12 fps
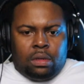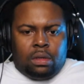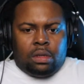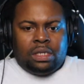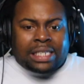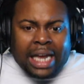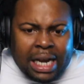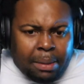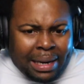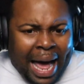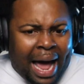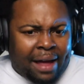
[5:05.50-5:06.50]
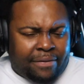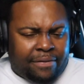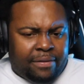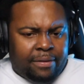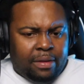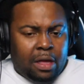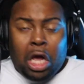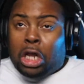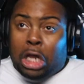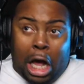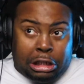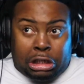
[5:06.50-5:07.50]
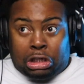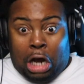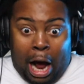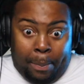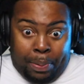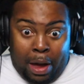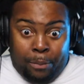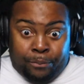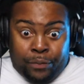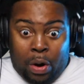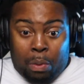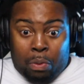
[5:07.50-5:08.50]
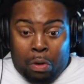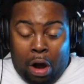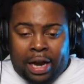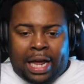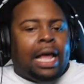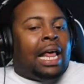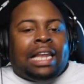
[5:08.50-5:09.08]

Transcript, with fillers: skin him alive. Let's stop him from running